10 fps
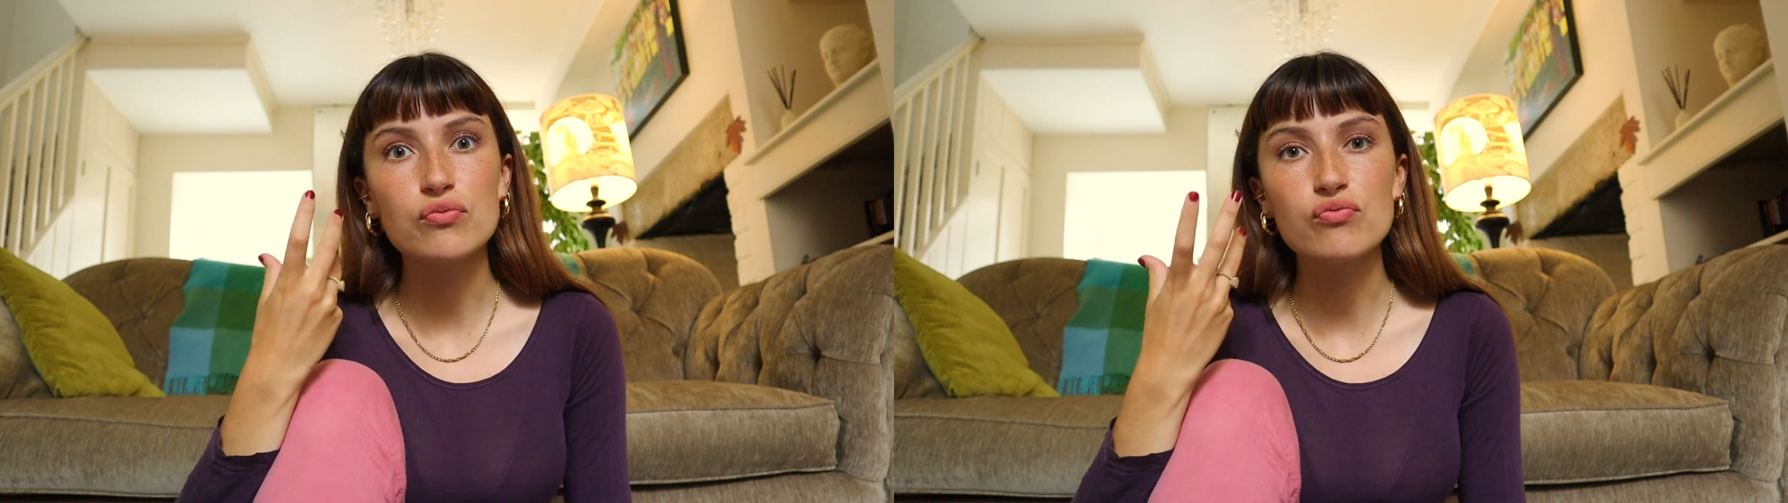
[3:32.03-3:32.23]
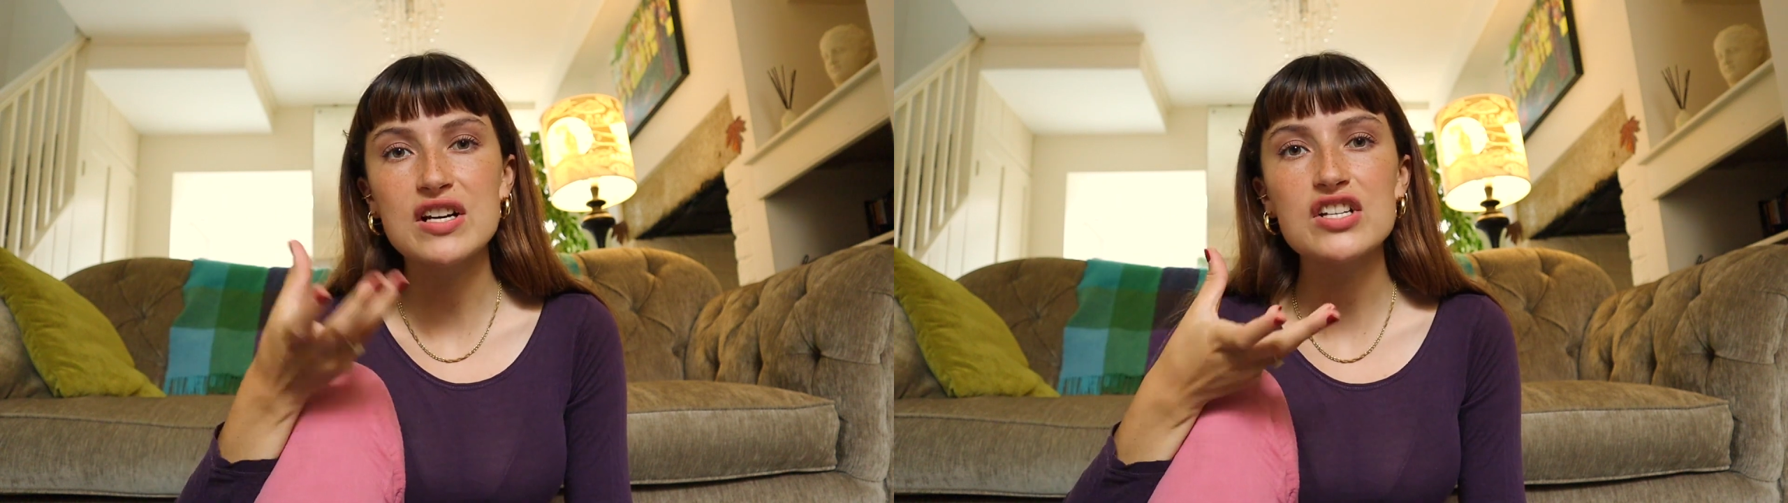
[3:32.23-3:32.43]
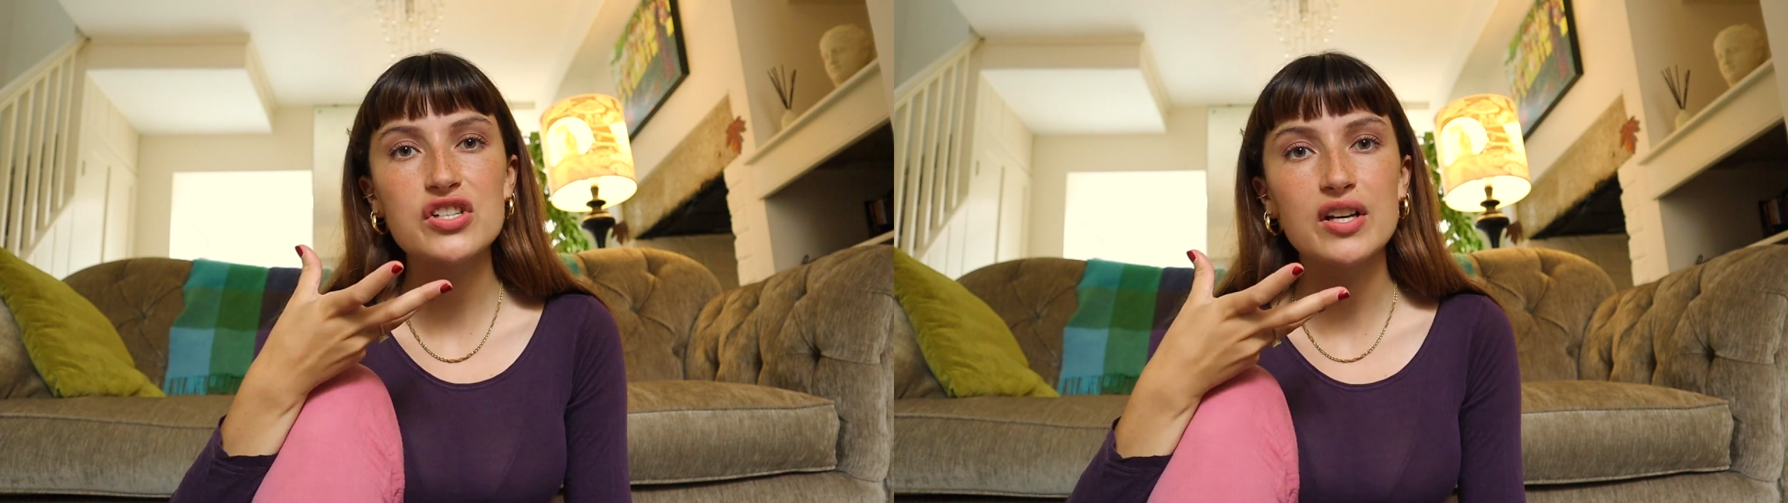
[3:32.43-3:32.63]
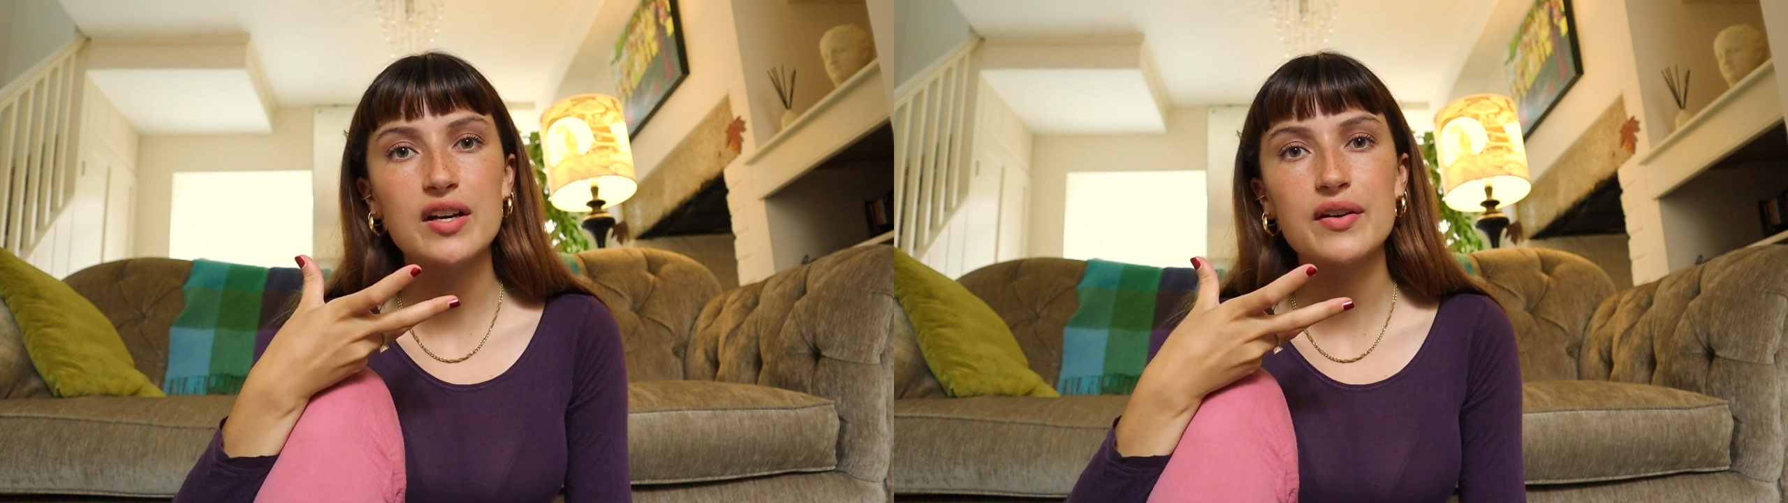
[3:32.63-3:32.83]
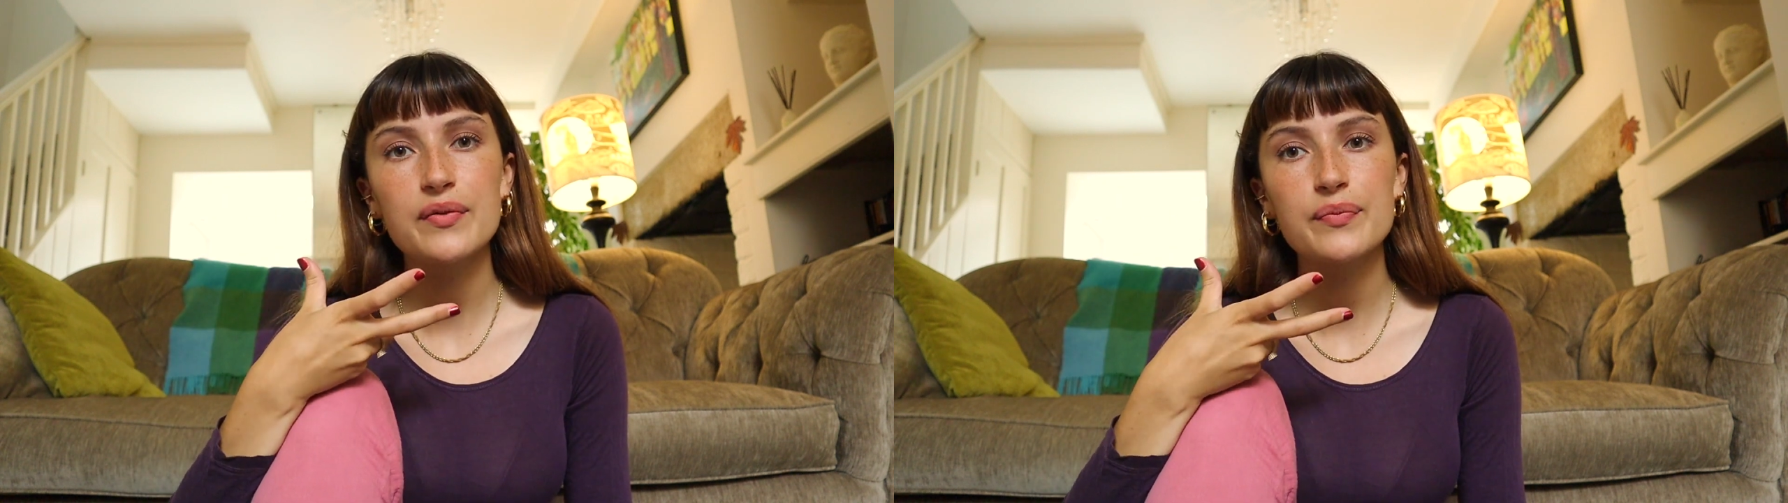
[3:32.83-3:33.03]

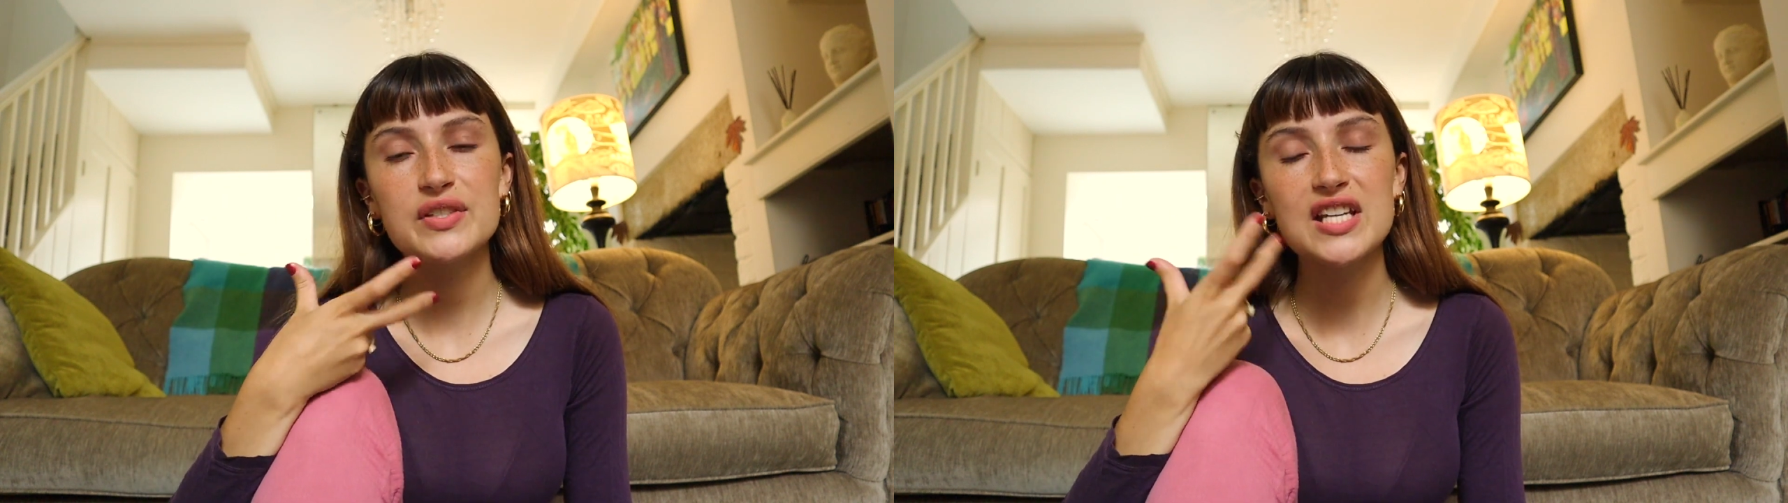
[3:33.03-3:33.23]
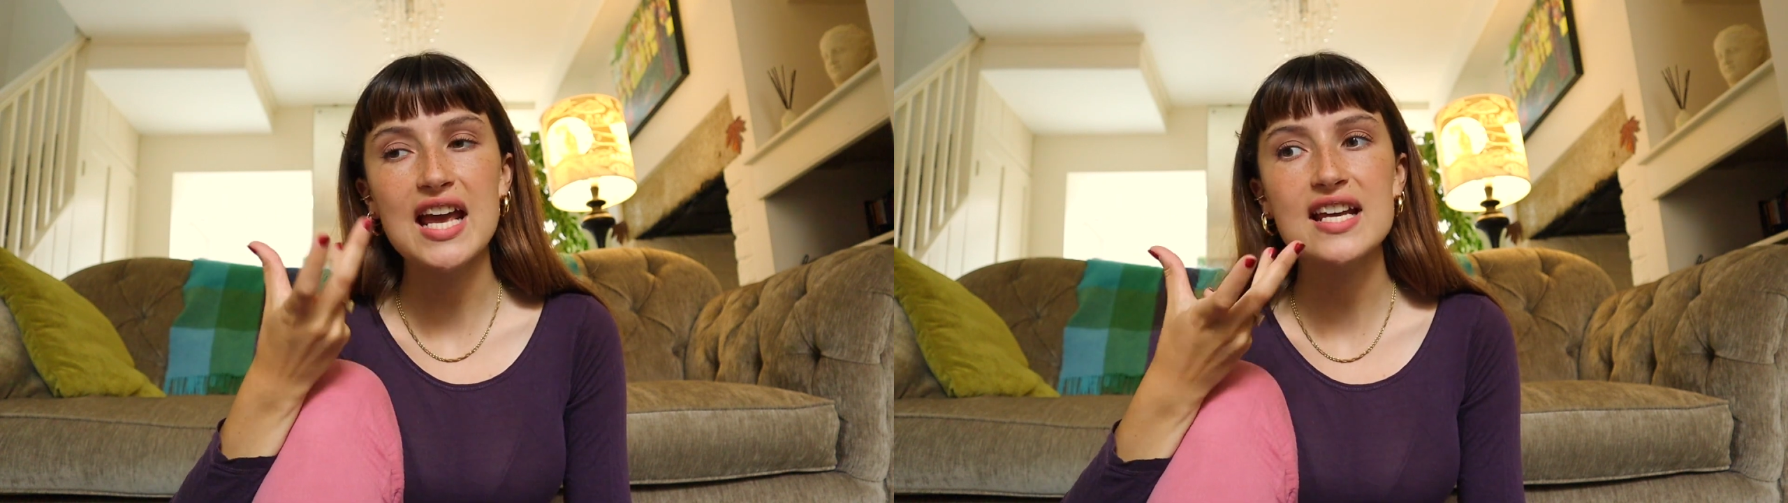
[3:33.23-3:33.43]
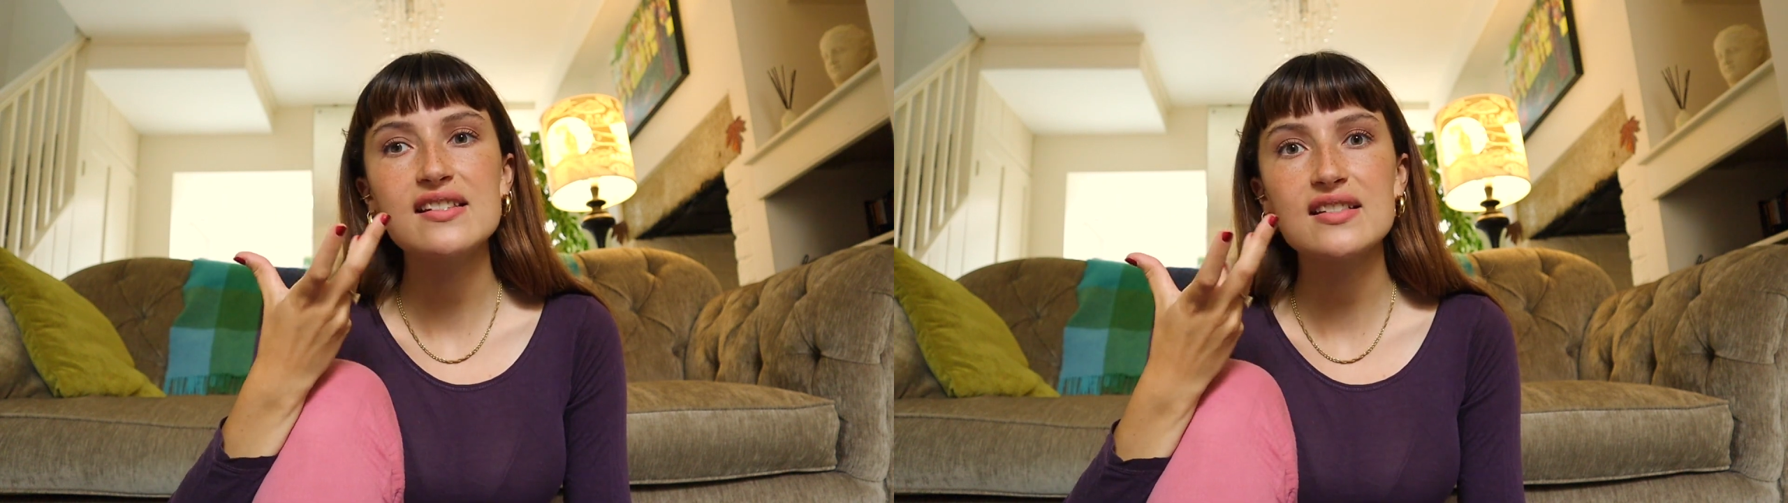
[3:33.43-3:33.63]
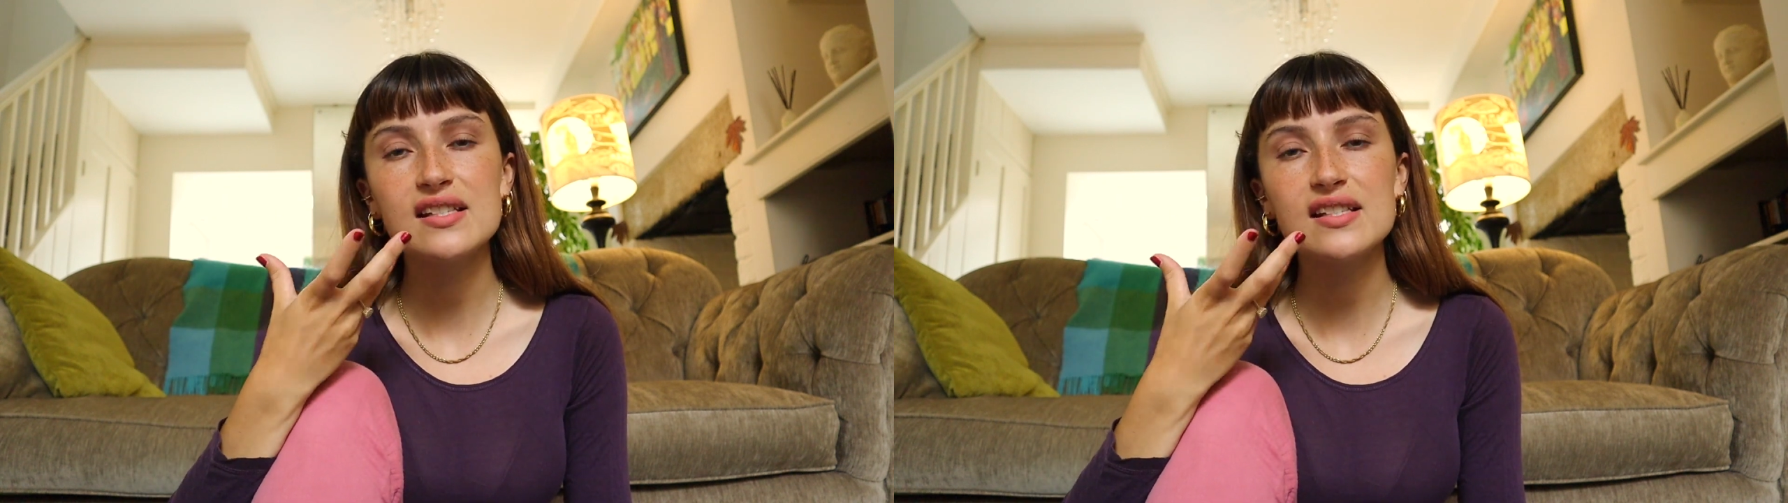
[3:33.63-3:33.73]
richer taste.